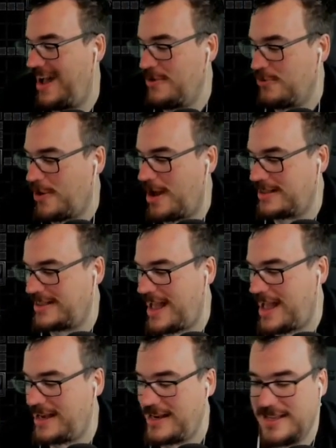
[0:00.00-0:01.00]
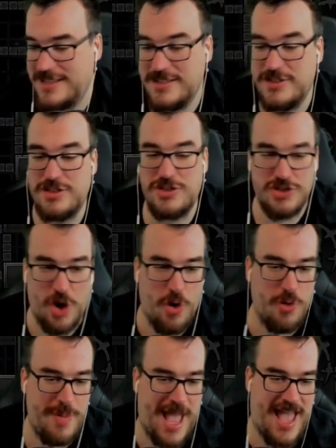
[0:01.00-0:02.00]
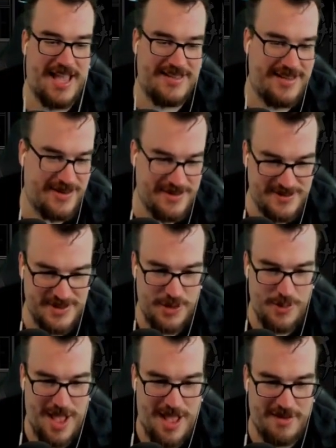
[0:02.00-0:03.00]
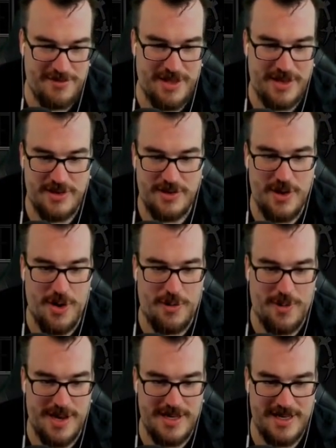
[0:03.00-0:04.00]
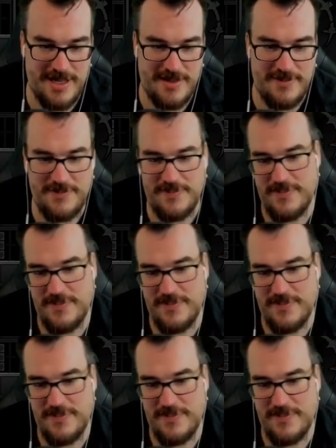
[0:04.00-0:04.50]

I want that so bad, dude. You have no idea.